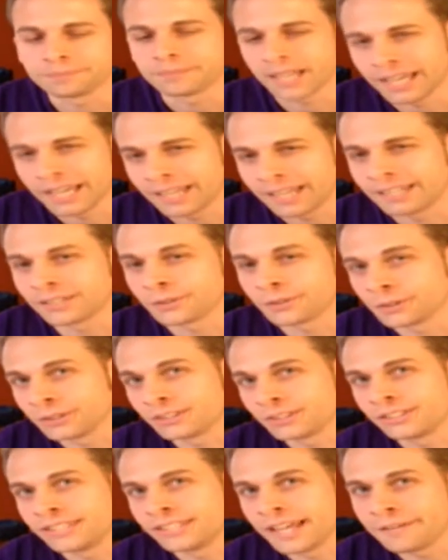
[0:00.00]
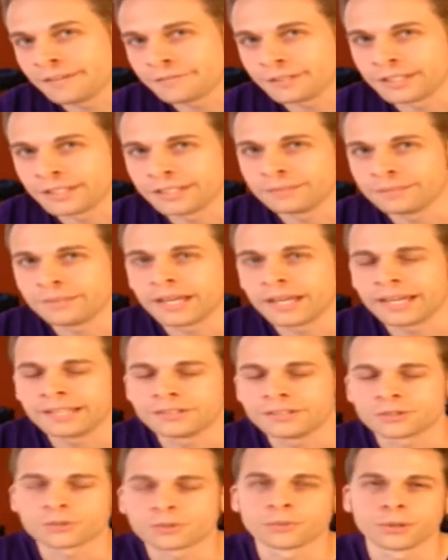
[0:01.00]
and, of course, Devin and
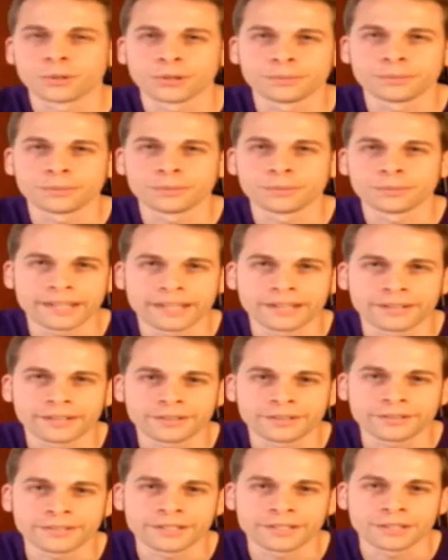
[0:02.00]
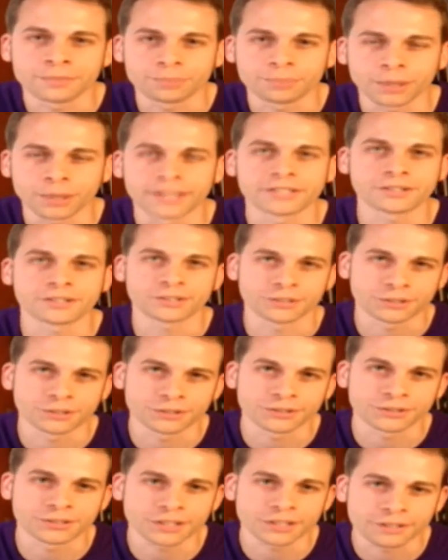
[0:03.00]
Squirm, they are the
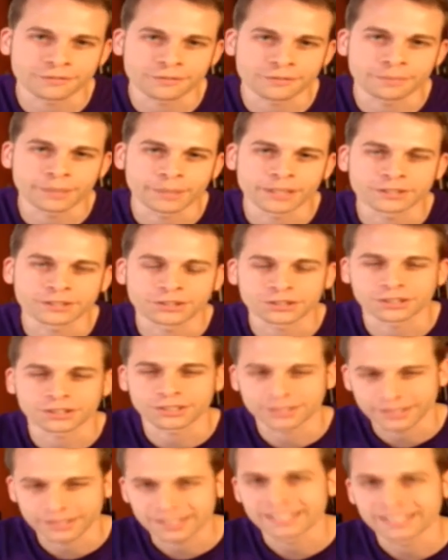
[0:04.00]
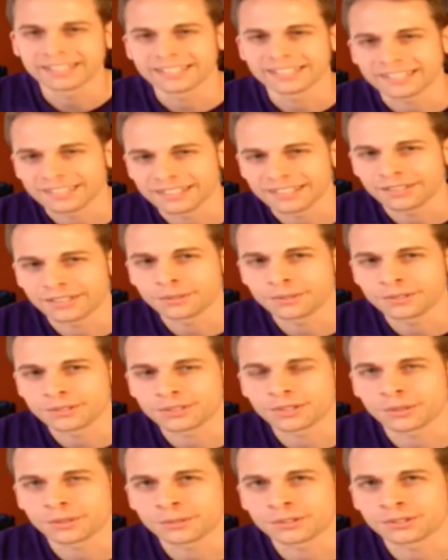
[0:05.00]
pranksters of the bunch. You know,
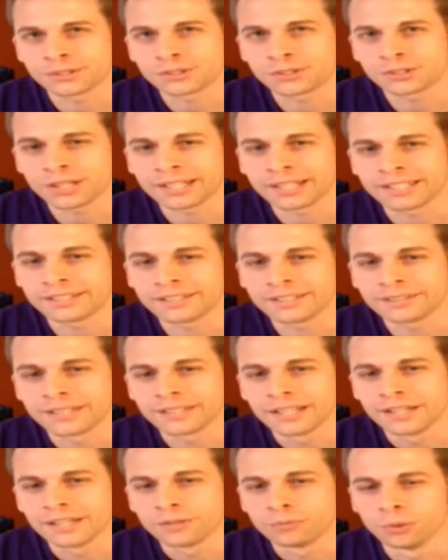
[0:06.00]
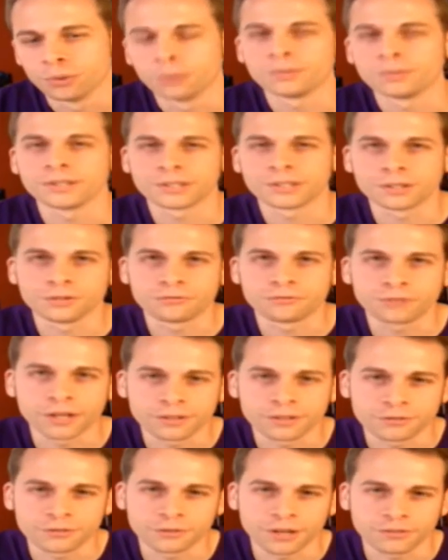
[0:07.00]
always trying to ruin the good fun
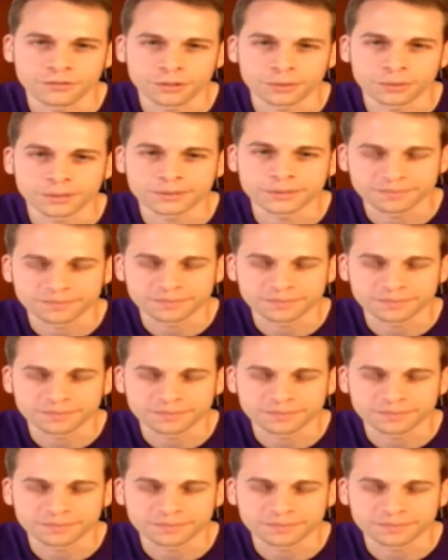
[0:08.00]
for everyone.